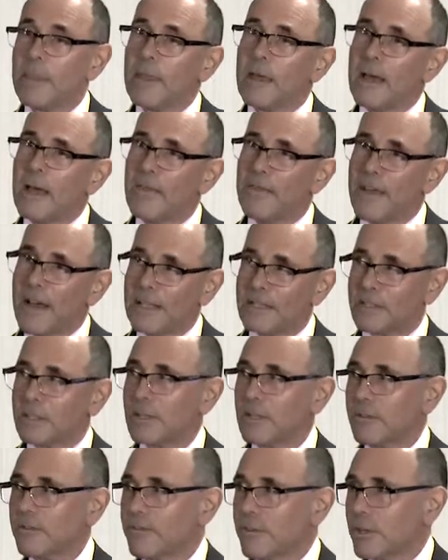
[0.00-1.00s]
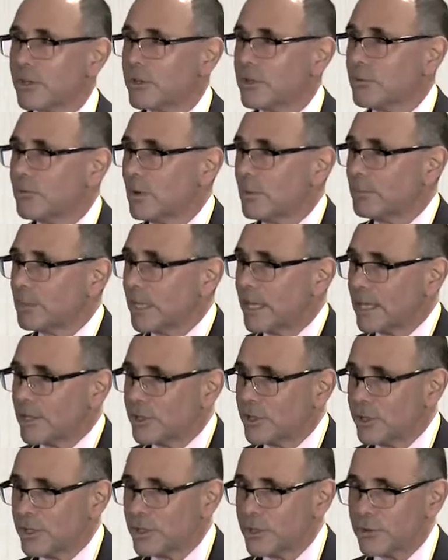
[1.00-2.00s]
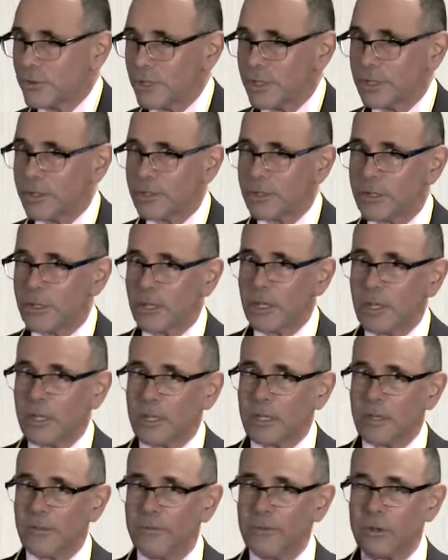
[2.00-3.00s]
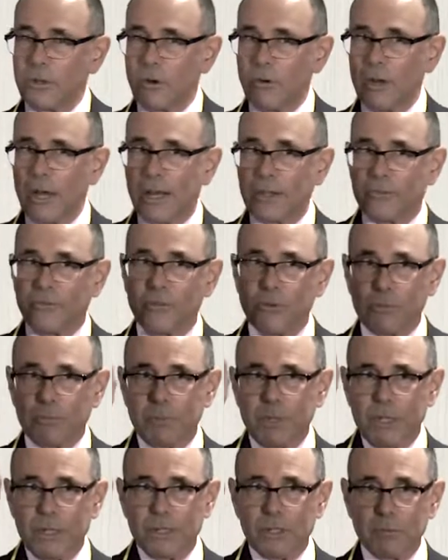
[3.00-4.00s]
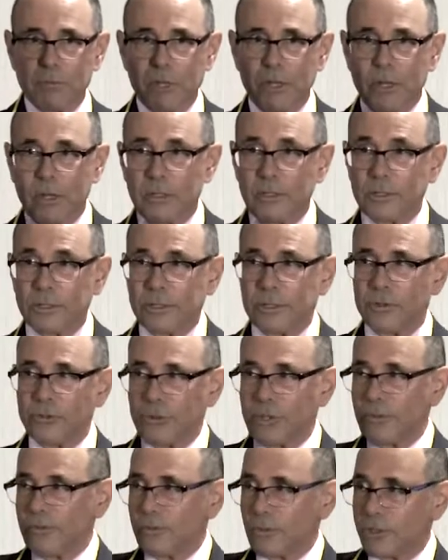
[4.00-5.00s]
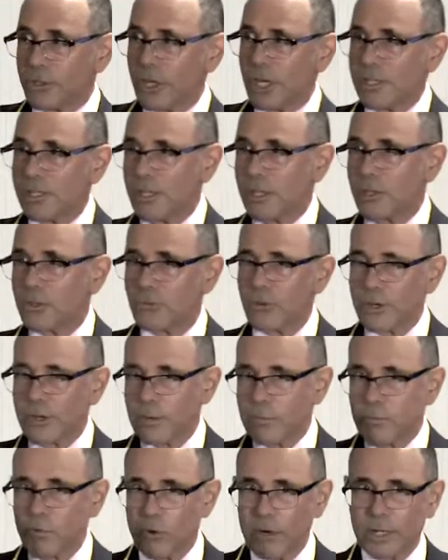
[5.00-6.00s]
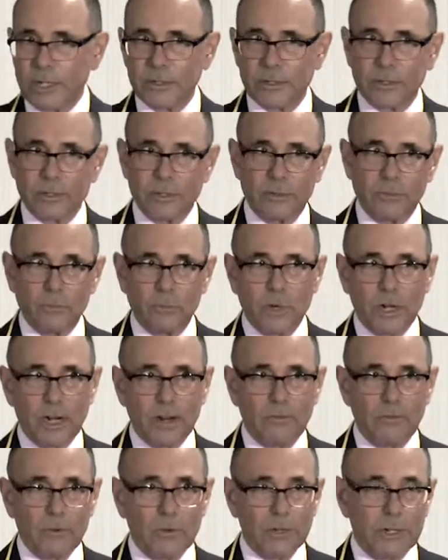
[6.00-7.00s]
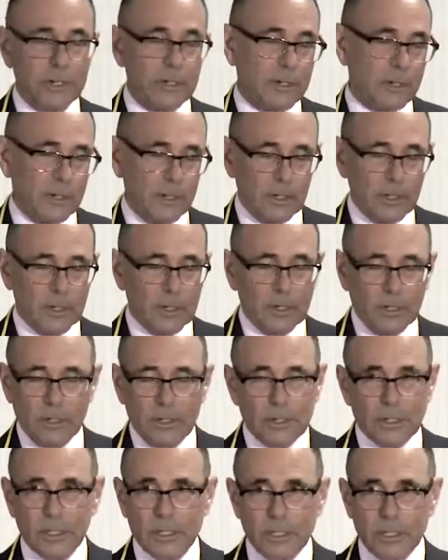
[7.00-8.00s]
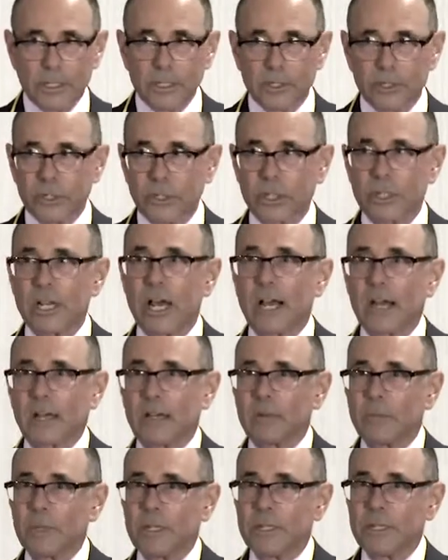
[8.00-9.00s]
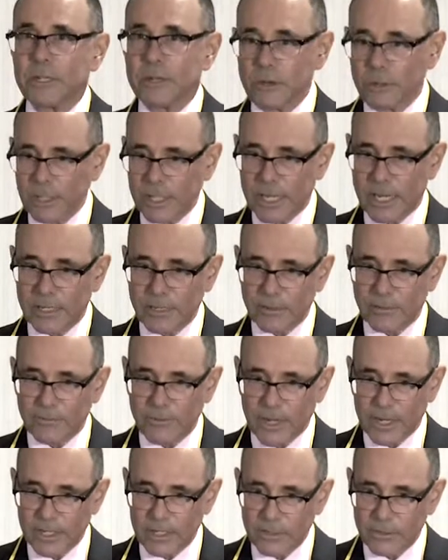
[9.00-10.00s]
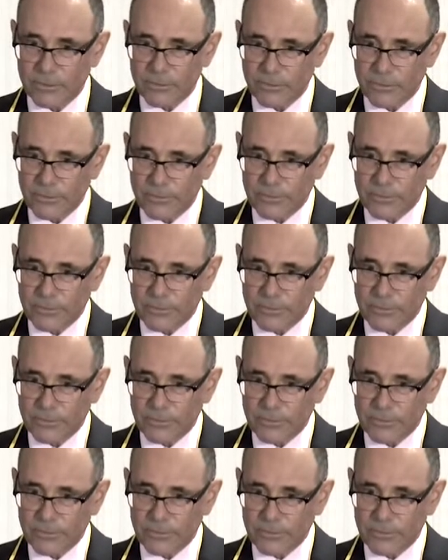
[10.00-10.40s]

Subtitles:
And that's going to fix your whiplash injuries. If you go after it piecemeal and chasing trigger points and whatever, and it's just not going to be nearly as effective.